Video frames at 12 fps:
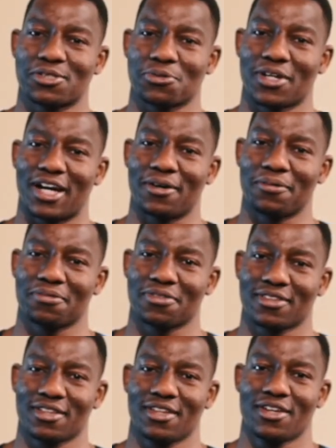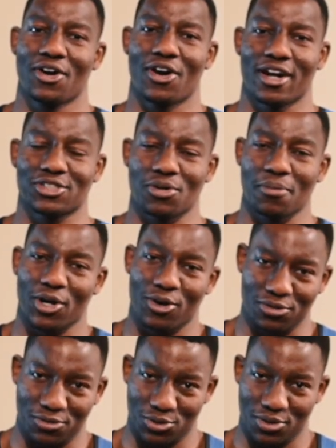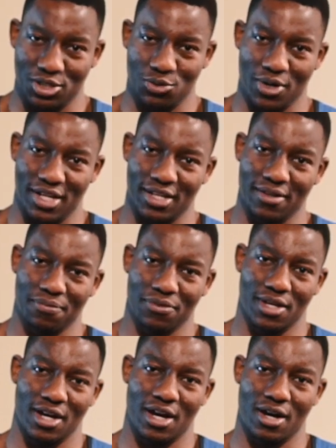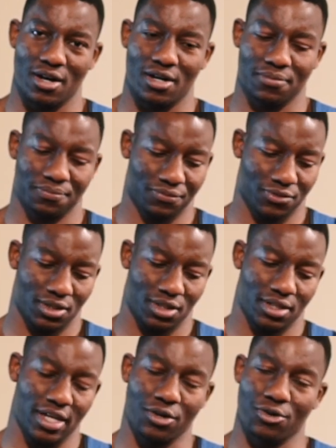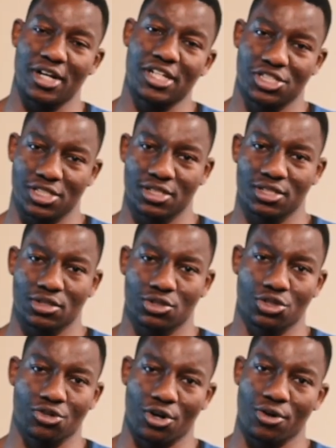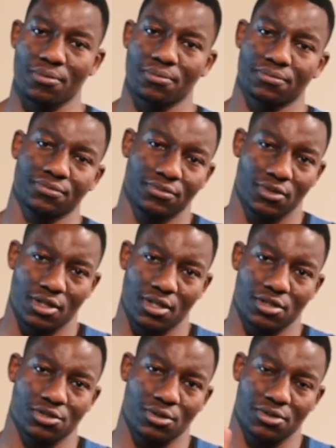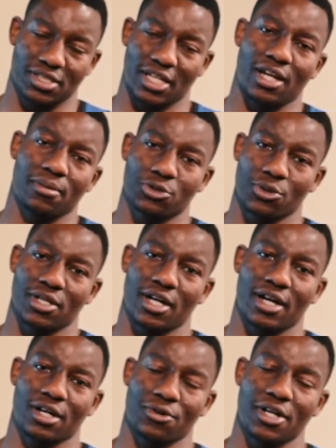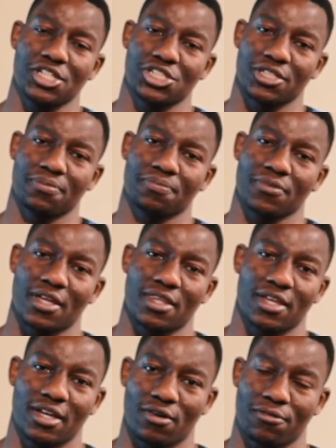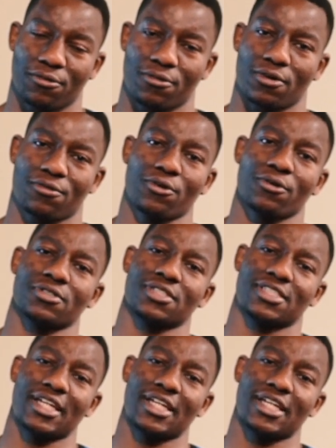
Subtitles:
one out. All right, so my goals for 2020, get creation to grow. So scale up creation, and then of course